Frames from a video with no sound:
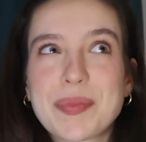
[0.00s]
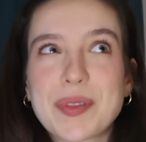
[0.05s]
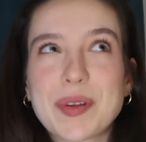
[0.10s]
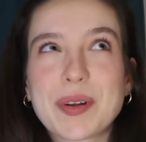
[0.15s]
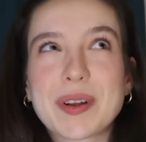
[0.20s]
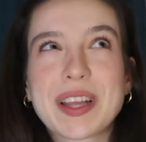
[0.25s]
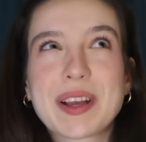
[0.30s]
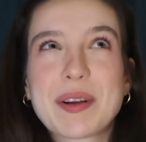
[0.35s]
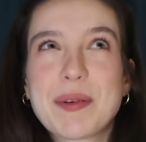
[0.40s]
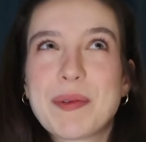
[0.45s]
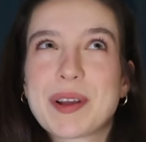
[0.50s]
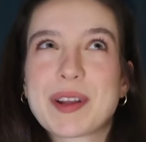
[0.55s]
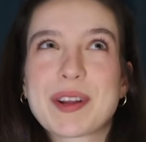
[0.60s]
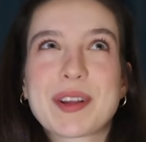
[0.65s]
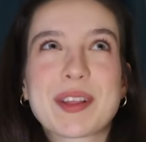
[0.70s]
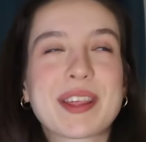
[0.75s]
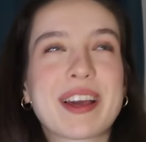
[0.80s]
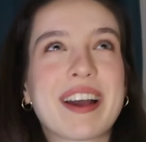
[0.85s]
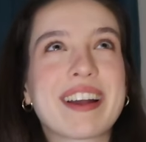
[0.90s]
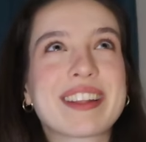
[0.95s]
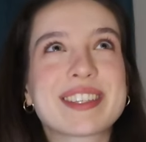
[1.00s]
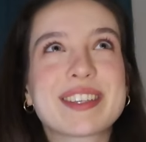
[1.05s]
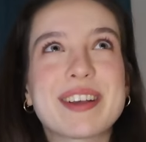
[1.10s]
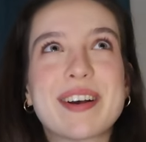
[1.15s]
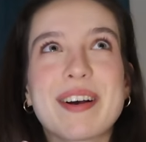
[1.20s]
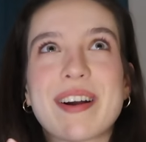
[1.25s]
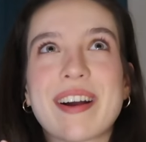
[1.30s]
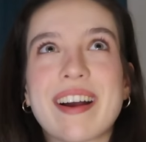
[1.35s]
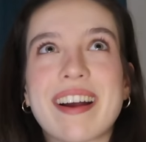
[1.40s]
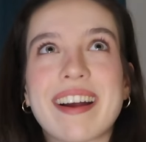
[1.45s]
or like, what your thoughts
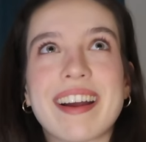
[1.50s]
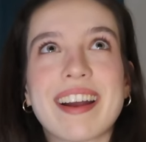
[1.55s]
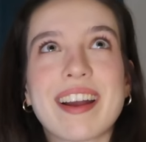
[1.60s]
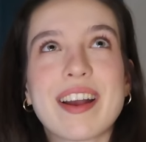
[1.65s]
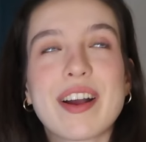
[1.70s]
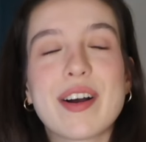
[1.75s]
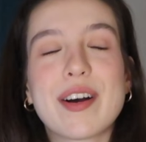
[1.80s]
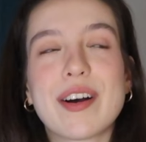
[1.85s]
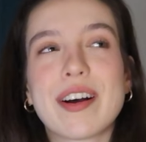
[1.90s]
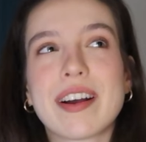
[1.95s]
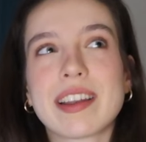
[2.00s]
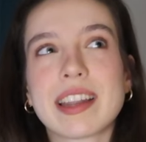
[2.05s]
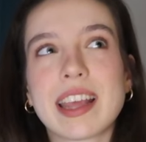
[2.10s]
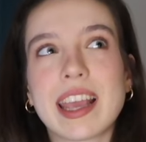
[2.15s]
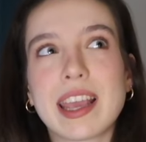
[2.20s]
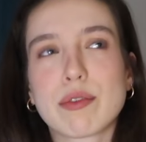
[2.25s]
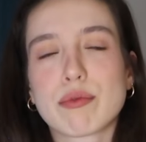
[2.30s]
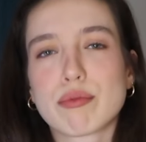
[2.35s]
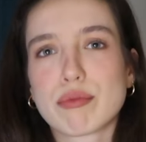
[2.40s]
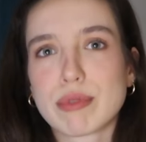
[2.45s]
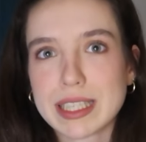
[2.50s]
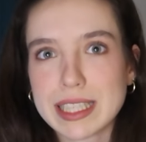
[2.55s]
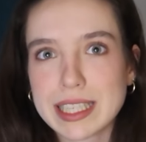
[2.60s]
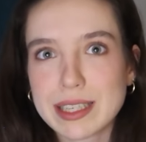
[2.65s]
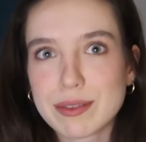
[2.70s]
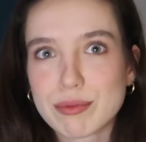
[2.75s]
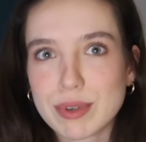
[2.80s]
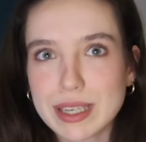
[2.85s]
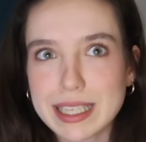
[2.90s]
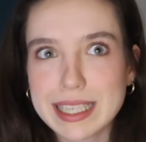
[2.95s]
are on a
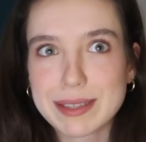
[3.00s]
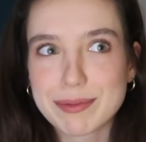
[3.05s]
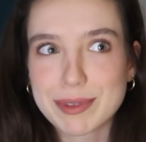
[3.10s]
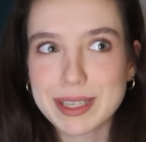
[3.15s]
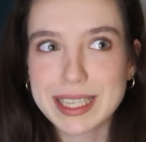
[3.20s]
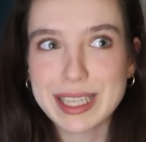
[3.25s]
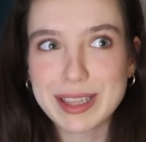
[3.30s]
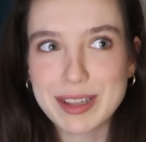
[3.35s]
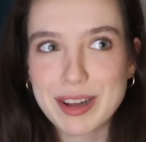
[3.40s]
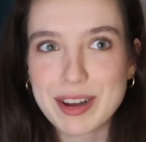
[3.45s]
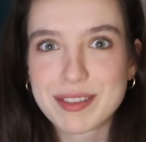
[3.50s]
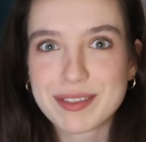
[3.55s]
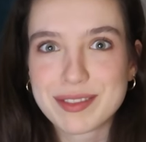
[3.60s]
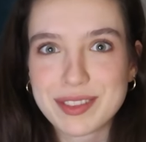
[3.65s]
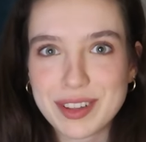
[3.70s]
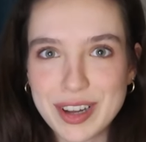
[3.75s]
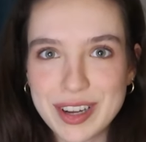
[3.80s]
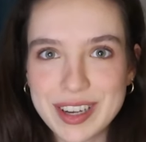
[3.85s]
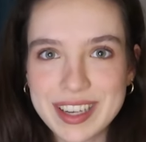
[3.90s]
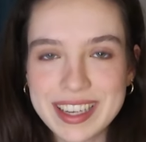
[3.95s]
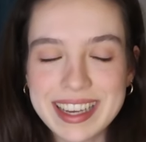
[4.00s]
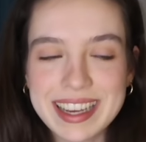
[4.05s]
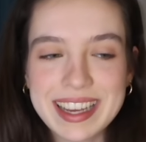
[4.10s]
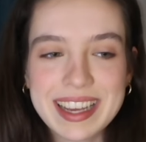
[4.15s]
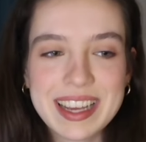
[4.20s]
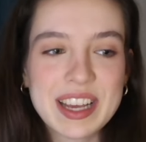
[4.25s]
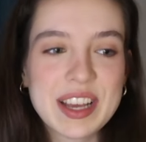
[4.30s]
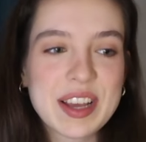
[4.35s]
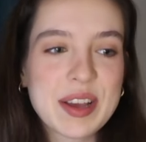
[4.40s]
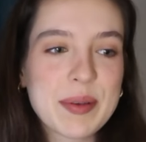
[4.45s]
really, really, really long vlog,
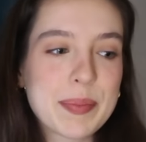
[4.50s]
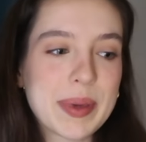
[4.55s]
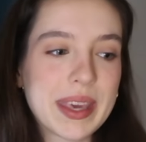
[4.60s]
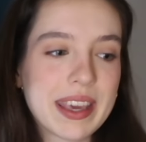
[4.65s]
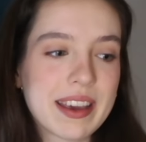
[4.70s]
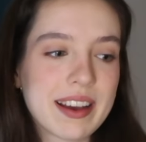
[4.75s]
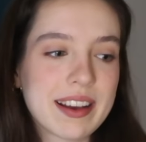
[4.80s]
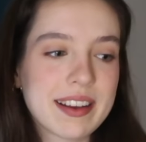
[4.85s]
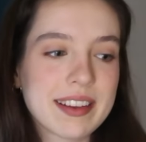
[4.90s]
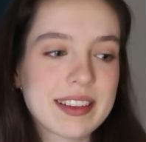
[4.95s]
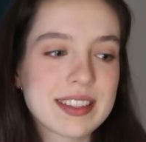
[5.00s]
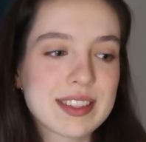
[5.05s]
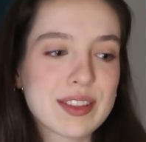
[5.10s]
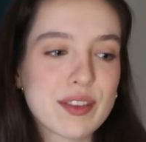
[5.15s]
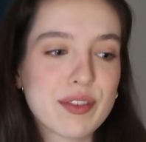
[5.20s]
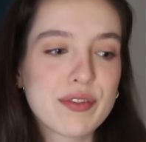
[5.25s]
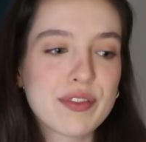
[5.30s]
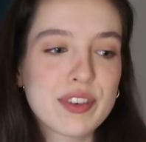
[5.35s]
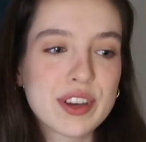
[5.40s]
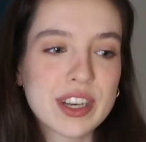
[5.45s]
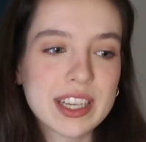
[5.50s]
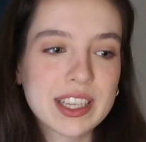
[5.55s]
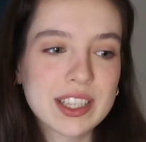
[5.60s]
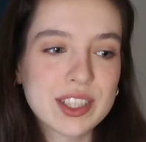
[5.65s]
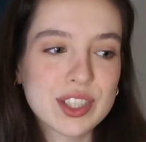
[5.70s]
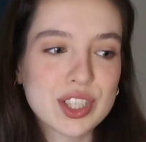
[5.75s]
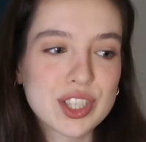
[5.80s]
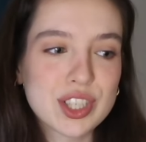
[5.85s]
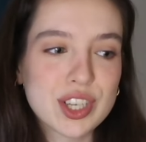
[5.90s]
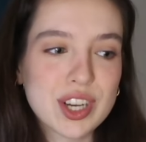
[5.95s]
because the
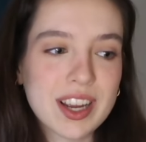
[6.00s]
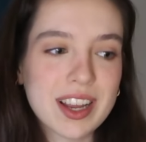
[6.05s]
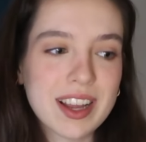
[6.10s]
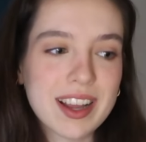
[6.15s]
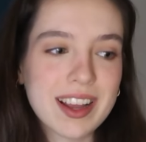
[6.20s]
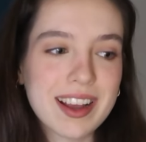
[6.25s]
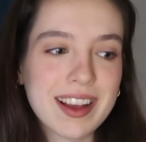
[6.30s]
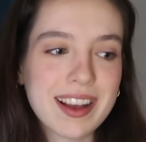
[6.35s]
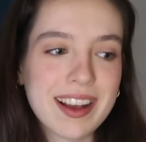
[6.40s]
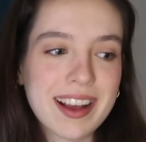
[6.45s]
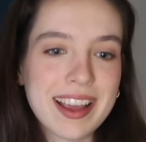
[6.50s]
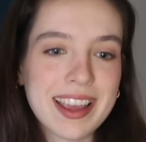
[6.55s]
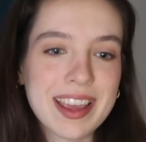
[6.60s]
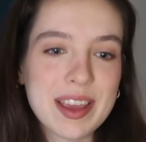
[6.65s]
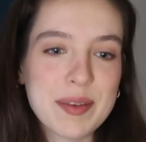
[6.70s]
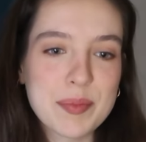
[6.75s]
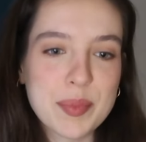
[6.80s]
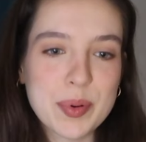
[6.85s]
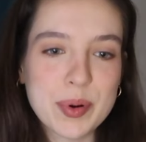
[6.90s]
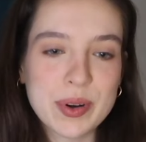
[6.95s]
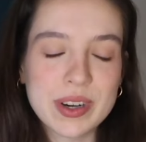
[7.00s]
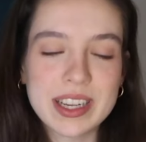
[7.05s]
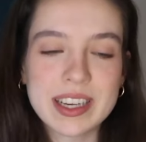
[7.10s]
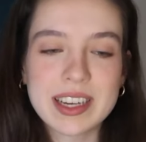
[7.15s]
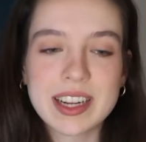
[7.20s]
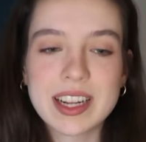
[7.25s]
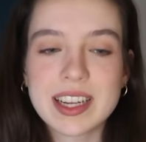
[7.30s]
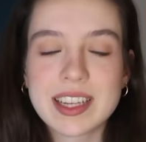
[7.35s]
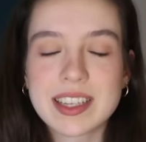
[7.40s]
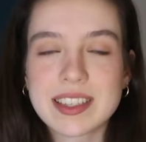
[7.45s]
footage I
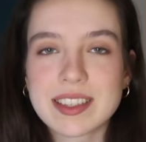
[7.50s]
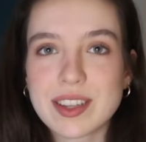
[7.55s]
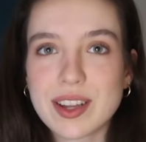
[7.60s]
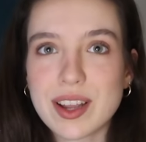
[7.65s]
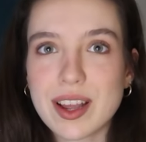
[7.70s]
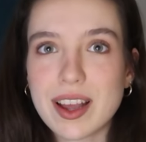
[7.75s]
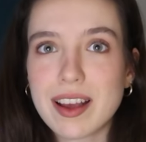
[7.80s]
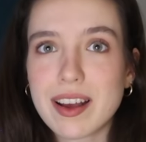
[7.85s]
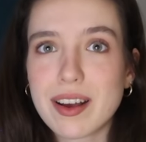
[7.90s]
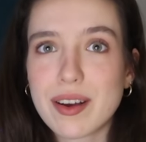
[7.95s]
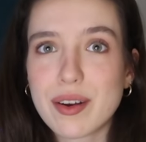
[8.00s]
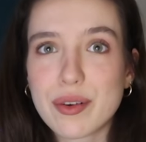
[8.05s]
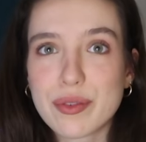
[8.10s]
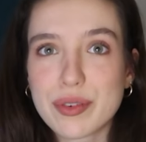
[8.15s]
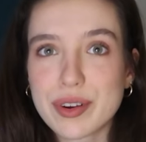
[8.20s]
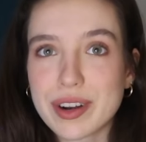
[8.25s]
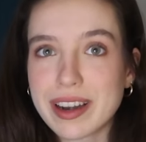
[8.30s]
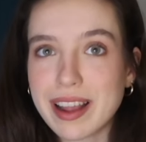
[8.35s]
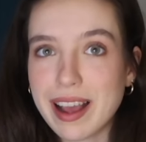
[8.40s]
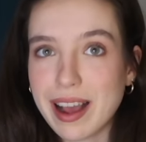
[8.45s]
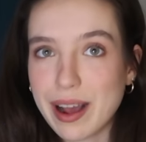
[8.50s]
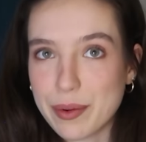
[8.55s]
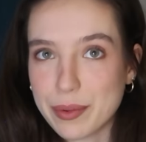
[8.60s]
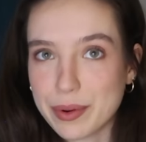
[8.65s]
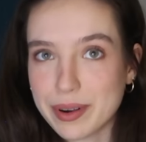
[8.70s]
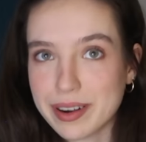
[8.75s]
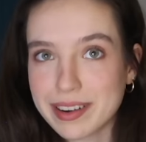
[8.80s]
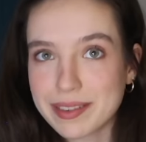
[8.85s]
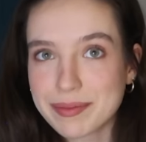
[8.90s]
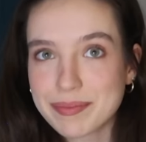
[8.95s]
imported is over an
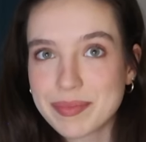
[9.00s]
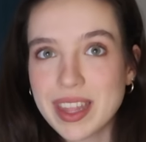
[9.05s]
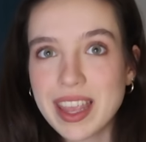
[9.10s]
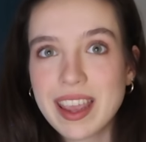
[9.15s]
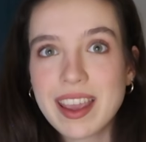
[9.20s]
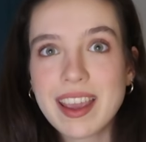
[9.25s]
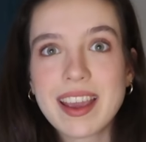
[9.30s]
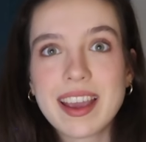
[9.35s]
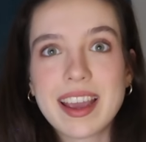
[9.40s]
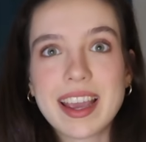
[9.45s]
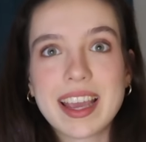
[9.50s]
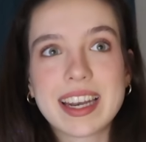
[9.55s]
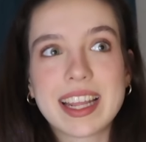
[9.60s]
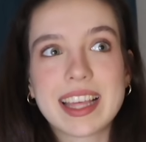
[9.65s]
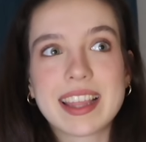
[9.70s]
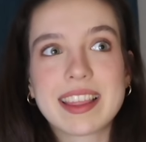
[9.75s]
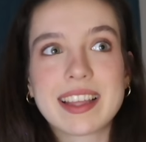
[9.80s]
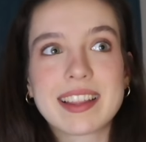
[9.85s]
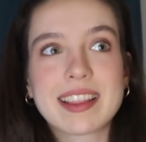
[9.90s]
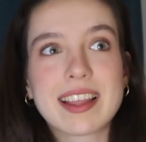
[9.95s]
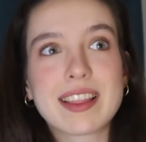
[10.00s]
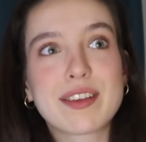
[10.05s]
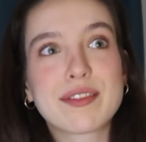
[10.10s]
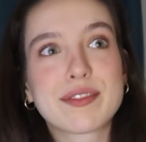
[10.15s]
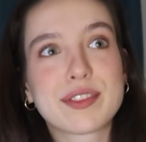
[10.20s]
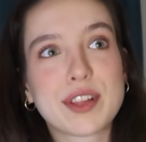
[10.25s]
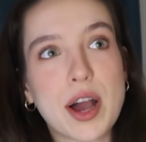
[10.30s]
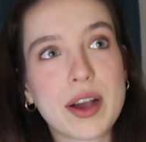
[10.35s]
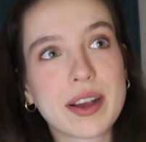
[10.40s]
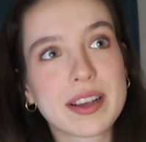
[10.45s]
hour, and I think that the
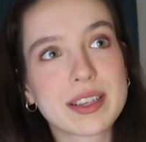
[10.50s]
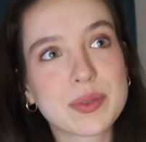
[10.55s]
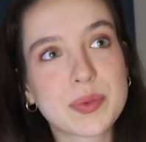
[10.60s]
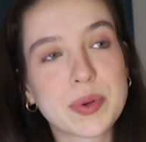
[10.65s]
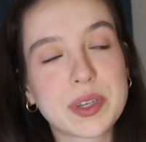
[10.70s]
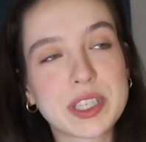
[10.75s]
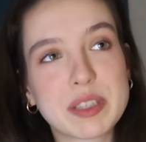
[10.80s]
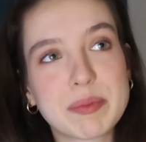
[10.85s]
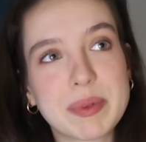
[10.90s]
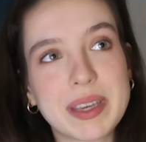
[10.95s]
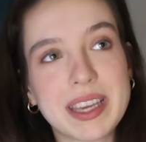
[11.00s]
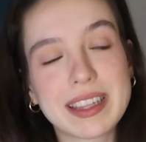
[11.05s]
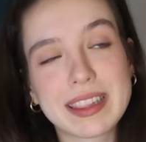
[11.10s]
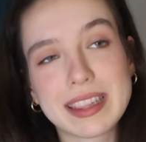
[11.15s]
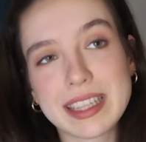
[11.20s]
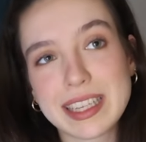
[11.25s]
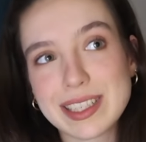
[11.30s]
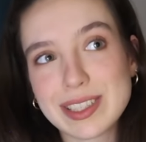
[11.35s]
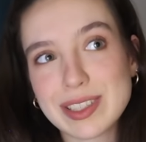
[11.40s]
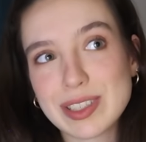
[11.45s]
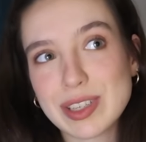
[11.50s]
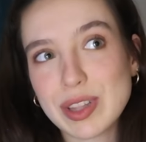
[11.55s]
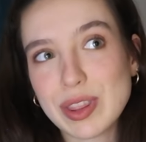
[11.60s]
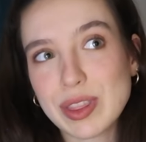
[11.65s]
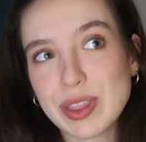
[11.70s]
vlog is going to be at least